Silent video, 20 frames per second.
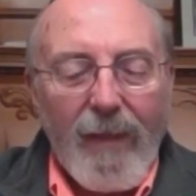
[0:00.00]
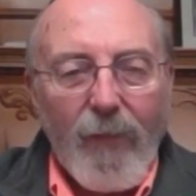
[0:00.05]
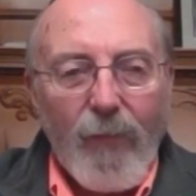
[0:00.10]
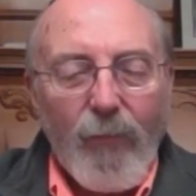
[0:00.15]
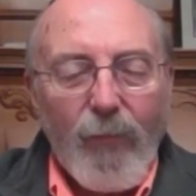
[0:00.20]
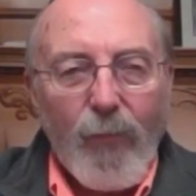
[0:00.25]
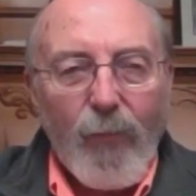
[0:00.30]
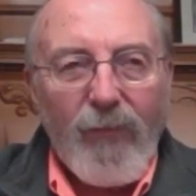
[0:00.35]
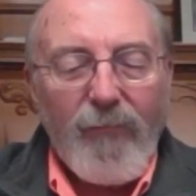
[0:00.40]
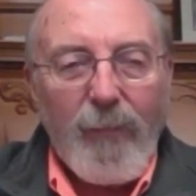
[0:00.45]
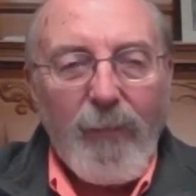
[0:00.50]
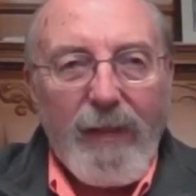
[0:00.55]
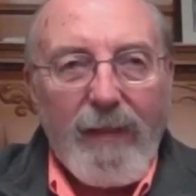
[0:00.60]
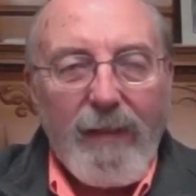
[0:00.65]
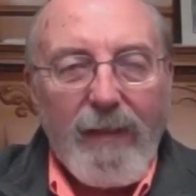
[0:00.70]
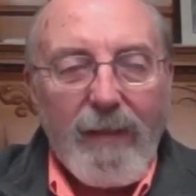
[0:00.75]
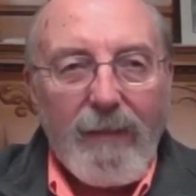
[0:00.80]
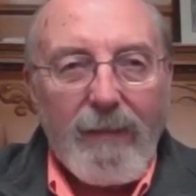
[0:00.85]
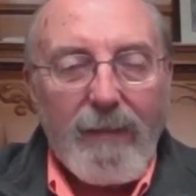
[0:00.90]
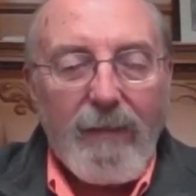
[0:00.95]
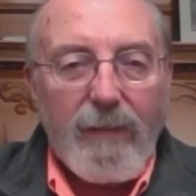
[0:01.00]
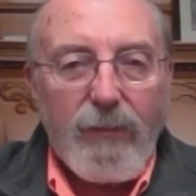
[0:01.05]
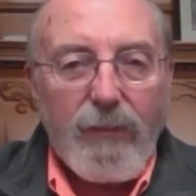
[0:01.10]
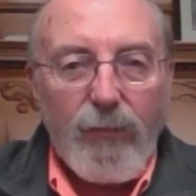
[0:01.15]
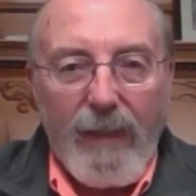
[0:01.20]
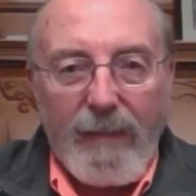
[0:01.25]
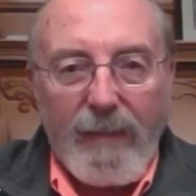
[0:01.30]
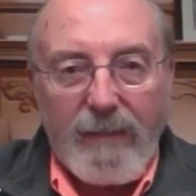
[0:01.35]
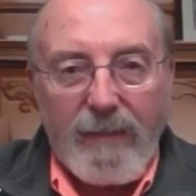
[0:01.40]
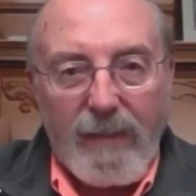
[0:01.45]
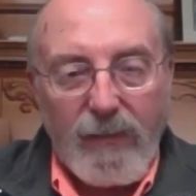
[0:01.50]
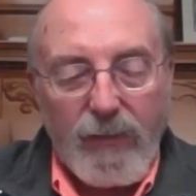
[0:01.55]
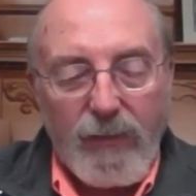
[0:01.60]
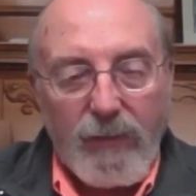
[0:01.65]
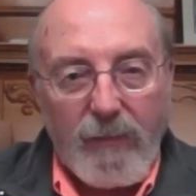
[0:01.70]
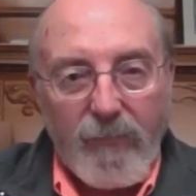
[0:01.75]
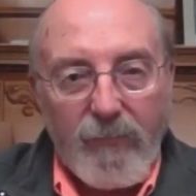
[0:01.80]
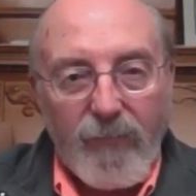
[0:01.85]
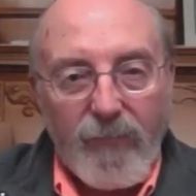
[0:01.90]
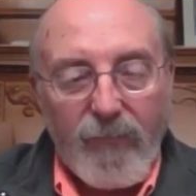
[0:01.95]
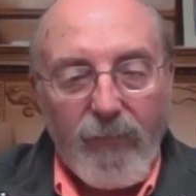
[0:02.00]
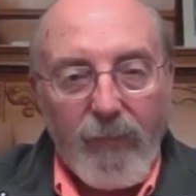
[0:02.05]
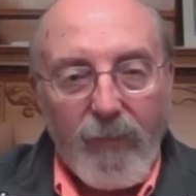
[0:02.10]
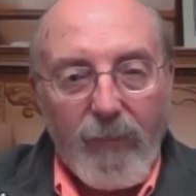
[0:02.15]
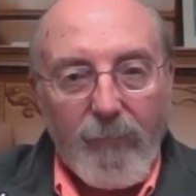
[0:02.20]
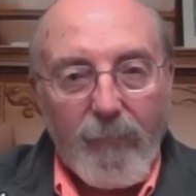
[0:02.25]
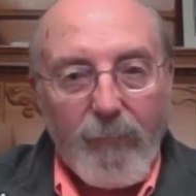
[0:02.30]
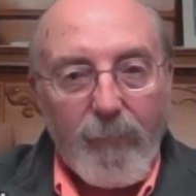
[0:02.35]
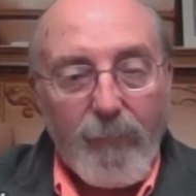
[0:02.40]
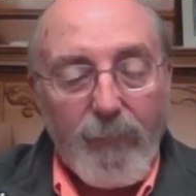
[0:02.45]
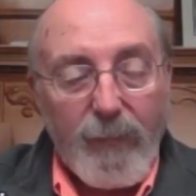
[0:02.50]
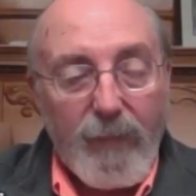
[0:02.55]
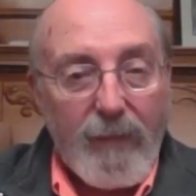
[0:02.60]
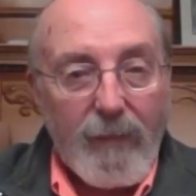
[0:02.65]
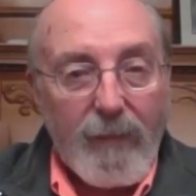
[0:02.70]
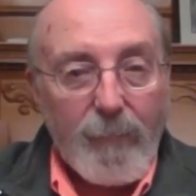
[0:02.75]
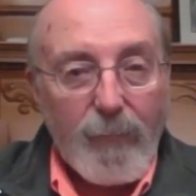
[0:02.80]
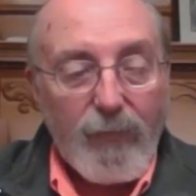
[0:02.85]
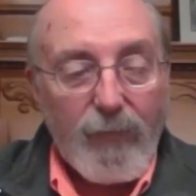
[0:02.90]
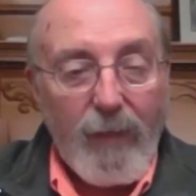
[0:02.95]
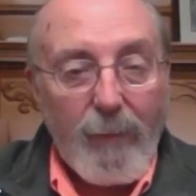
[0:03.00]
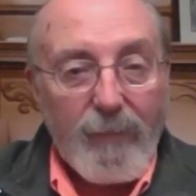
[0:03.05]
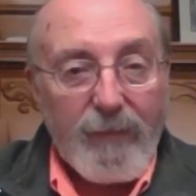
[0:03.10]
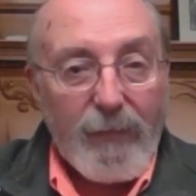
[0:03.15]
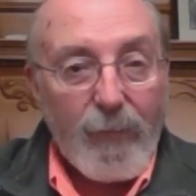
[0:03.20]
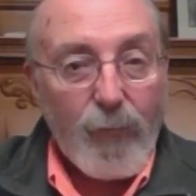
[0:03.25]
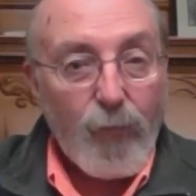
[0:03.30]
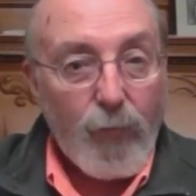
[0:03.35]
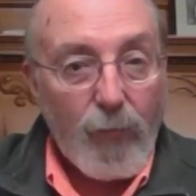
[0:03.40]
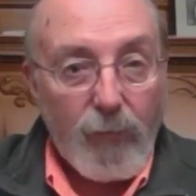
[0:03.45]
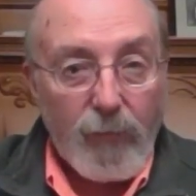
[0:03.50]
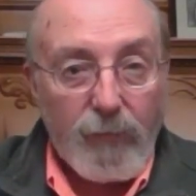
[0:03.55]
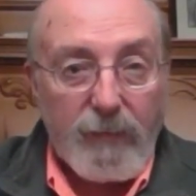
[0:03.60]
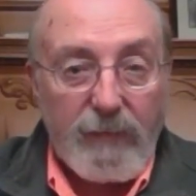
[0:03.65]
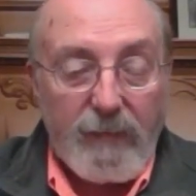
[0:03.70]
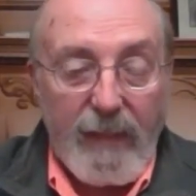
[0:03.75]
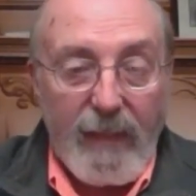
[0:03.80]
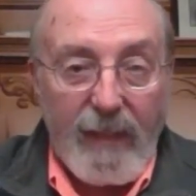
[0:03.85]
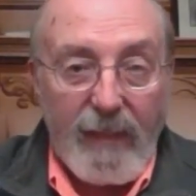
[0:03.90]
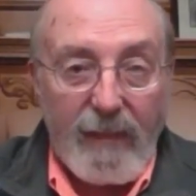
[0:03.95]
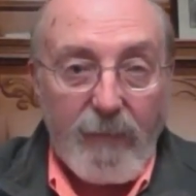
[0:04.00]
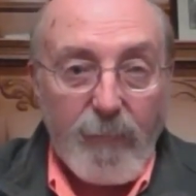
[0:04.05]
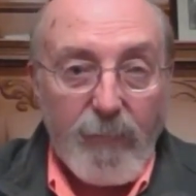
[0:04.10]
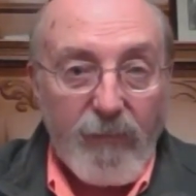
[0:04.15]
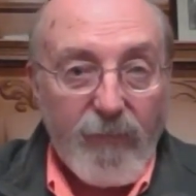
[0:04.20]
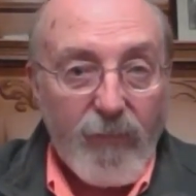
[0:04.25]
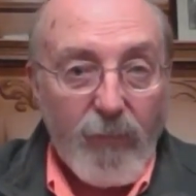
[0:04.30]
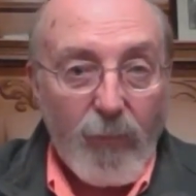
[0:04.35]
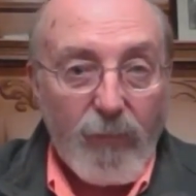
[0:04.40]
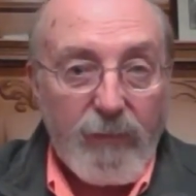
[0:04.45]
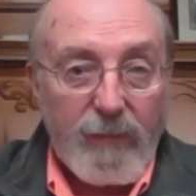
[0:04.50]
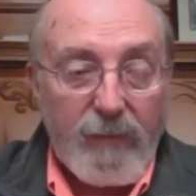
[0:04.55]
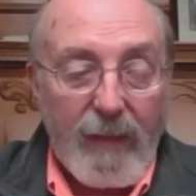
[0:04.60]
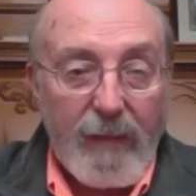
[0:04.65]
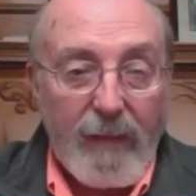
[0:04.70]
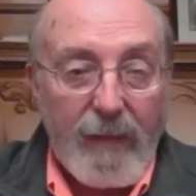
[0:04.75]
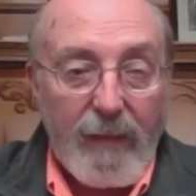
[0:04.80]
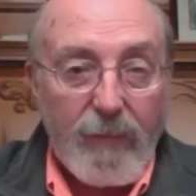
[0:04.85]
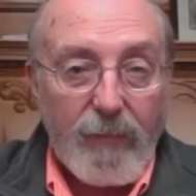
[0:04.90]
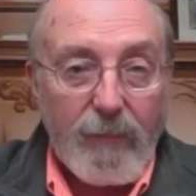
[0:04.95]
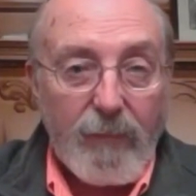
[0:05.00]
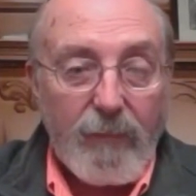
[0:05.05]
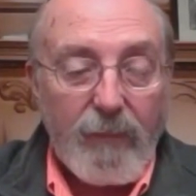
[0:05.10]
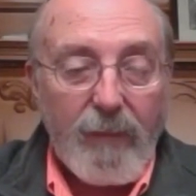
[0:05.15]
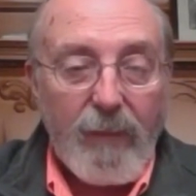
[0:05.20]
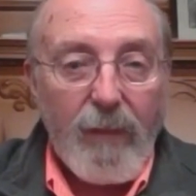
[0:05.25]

We've begun the transition from being a predominantly rural state before statehood.